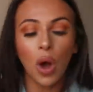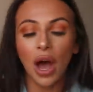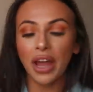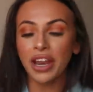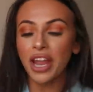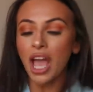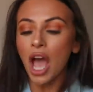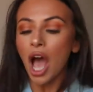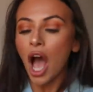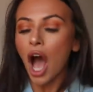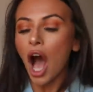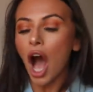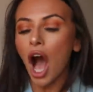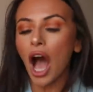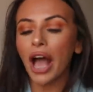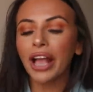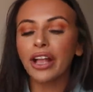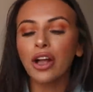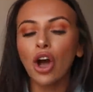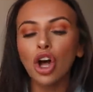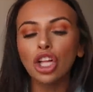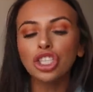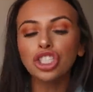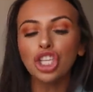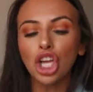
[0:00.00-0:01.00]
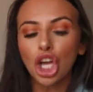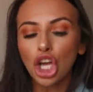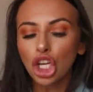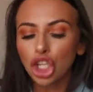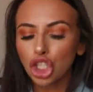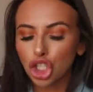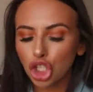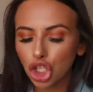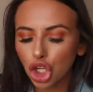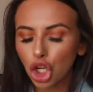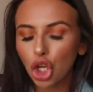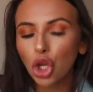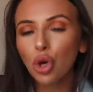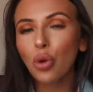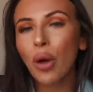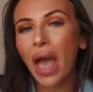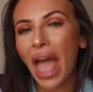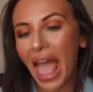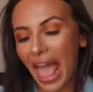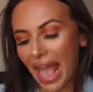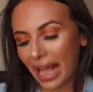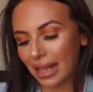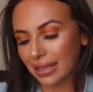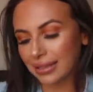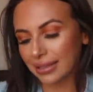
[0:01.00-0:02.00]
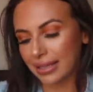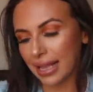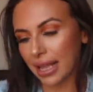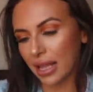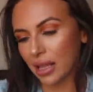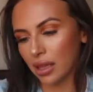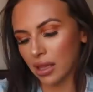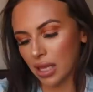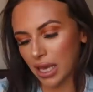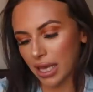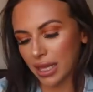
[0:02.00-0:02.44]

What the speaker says: one, I got 2XL,